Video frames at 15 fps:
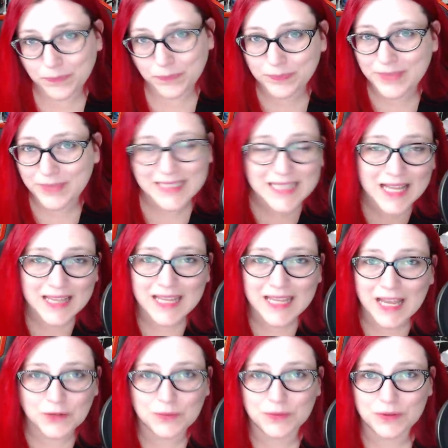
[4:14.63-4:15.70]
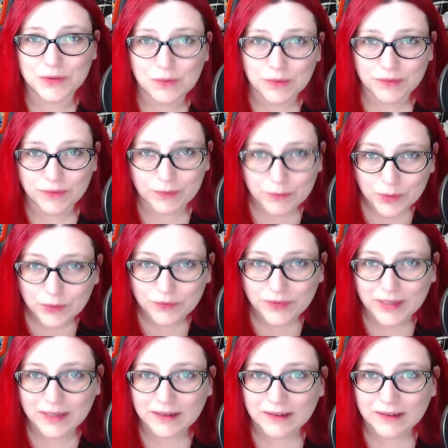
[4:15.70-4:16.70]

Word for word: That's not the actual score of the movie.